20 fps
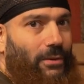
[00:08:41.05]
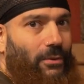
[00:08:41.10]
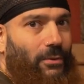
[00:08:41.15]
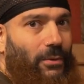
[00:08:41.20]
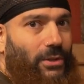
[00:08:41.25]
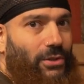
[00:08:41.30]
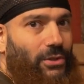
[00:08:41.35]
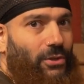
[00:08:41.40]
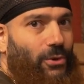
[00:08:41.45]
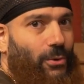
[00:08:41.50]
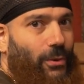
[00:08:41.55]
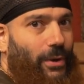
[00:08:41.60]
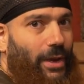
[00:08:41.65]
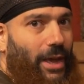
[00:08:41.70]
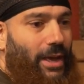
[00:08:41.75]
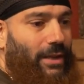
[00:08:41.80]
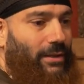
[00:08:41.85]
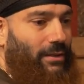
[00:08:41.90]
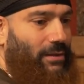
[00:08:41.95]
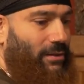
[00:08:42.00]
which
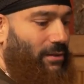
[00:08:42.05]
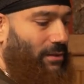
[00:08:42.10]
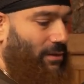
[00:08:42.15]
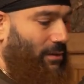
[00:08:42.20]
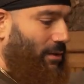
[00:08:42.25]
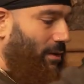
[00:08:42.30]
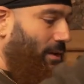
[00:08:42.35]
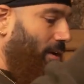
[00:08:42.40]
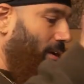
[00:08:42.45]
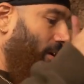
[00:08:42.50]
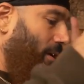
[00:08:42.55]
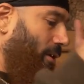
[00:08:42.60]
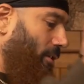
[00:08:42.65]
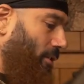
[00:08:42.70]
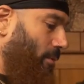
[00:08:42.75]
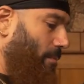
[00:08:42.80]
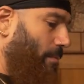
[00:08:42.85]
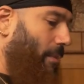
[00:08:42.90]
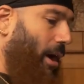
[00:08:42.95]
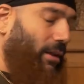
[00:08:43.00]
creates
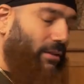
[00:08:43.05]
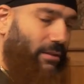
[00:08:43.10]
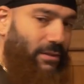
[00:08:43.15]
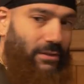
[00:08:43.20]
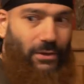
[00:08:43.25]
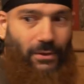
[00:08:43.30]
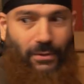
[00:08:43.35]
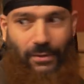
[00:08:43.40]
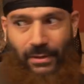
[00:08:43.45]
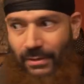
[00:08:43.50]
a monster.